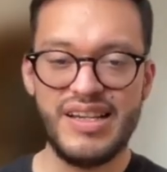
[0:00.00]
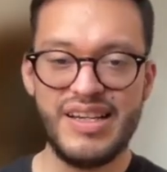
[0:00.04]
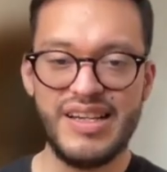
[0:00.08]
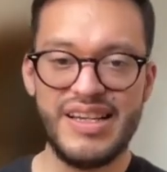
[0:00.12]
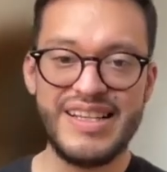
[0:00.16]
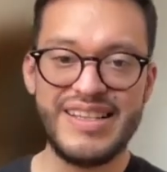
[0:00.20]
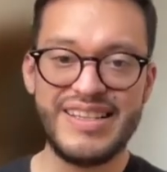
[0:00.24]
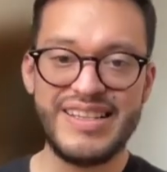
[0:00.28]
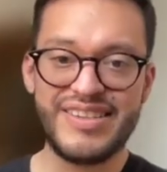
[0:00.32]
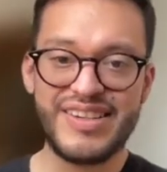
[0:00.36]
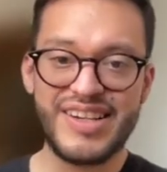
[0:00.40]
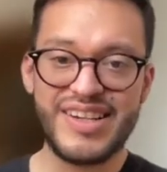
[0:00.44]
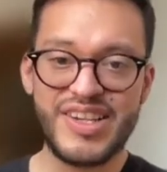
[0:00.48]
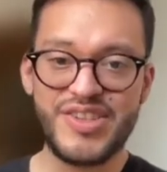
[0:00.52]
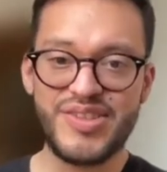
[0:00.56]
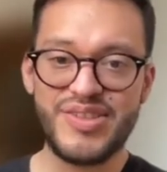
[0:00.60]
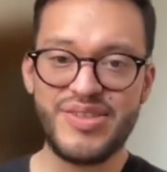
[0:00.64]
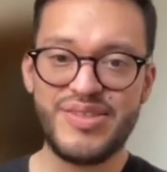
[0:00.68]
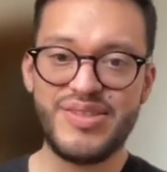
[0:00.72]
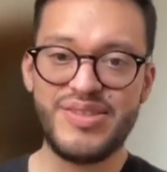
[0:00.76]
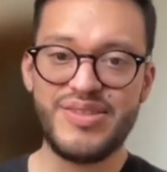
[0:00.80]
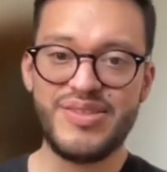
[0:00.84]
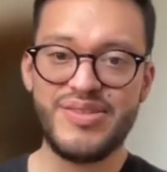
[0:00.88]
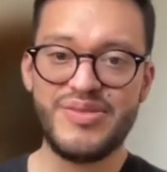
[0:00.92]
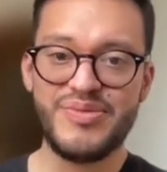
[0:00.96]

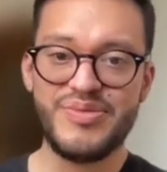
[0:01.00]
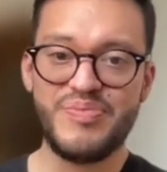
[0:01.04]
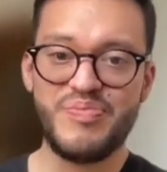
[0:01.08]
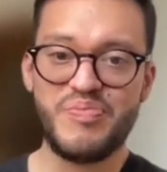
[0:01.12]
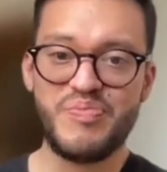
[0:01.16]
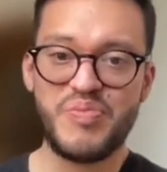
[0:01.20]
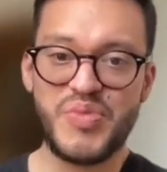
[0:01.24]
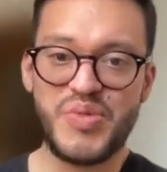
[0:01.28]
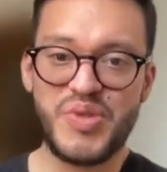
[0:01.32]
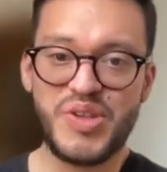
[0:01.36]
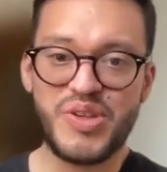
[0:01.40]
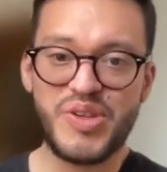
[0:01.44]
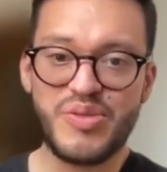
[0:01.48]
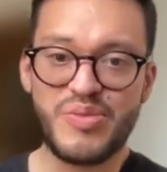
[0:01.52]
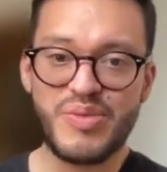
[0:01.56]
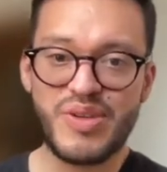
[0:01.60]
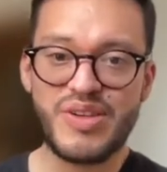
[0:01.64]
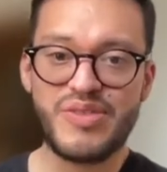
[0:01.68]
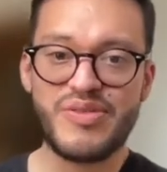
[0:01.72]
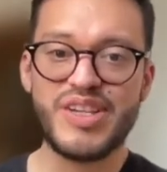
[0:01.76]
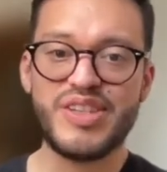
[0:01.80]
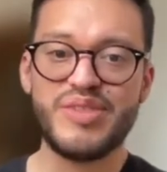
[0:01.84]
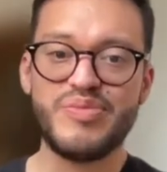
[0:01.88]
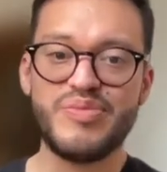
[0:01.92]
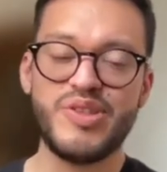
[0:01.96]
International
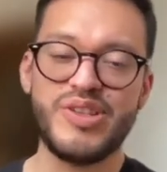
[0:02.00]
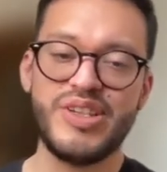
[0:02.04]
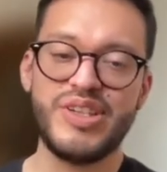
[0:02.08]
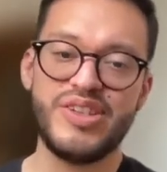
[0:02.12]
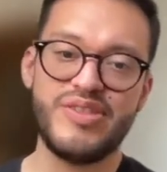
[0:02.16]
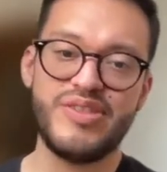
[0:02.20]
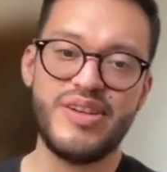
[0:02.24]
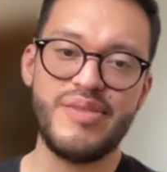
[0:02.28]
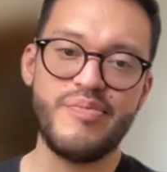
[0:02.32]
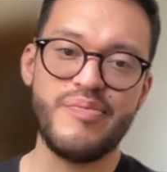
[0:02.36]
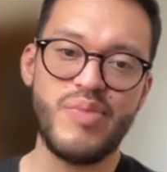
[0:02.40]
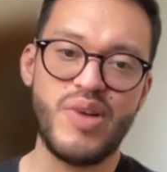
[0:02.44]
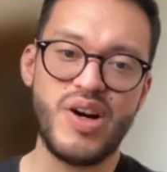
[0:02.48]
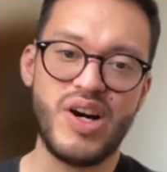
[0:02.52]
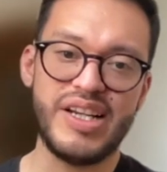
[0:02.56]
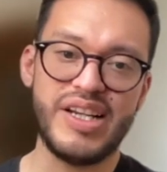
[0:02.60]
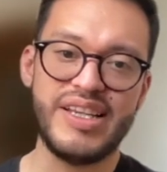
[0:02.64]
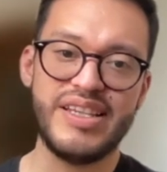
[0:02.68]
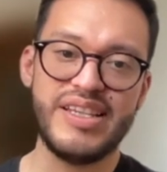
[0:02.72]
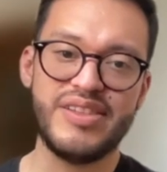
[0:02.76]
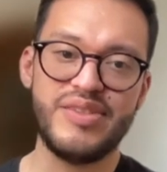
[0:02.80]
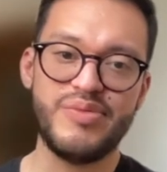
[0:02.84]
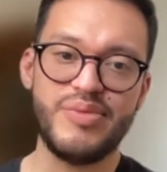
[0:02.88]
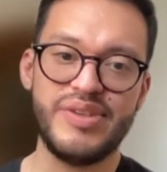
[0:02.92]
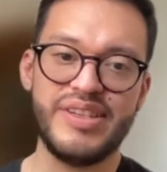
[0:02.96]
human rights monitoring
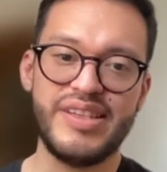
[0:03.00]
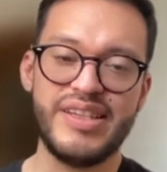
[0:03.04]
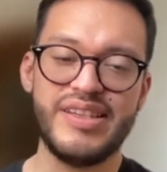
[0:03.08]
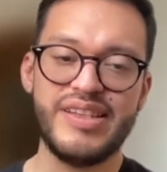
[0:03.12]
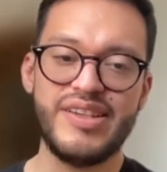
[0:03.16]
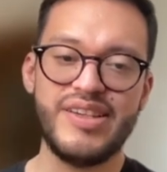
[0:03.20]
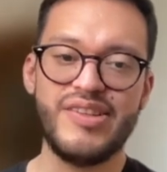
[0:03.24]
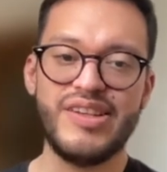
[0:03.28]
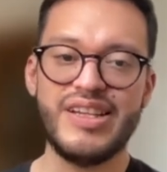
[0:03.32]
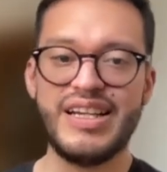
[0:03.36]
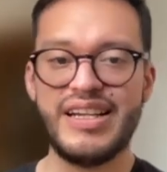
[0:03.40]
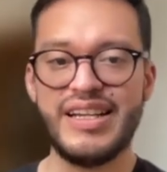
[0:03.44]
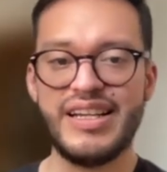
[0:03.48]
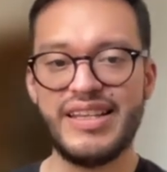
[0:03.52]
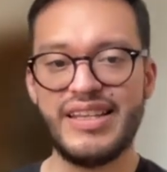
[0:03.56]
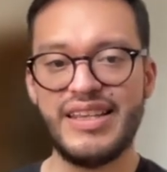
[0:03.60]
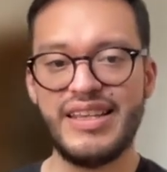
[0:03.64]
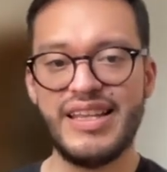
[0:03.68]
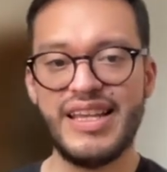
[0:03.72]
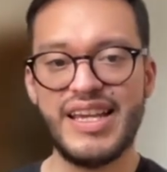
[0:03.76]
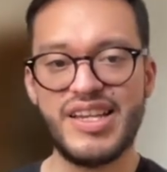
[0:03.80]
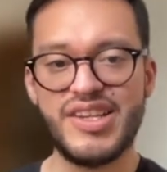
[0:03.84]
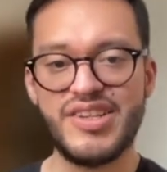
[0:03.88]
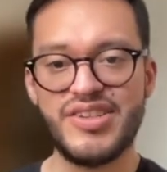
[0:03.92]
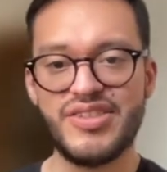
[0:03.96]
bodies within the United
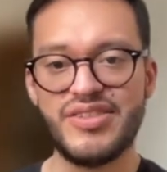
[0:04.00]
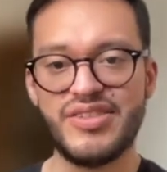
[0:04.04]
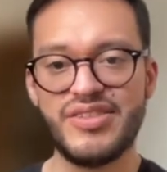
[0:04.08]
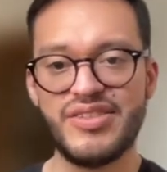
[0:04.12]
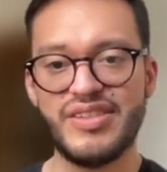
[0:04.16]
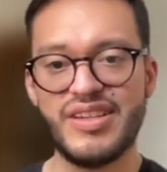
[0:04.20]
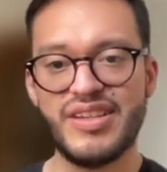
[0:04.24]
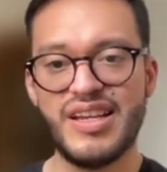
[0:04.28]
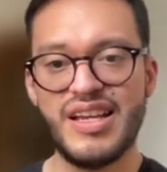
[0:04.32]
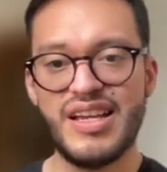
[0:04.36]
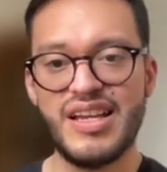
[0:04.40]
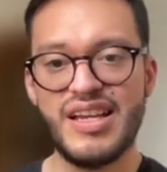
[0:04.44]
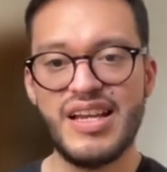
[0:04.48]
Nations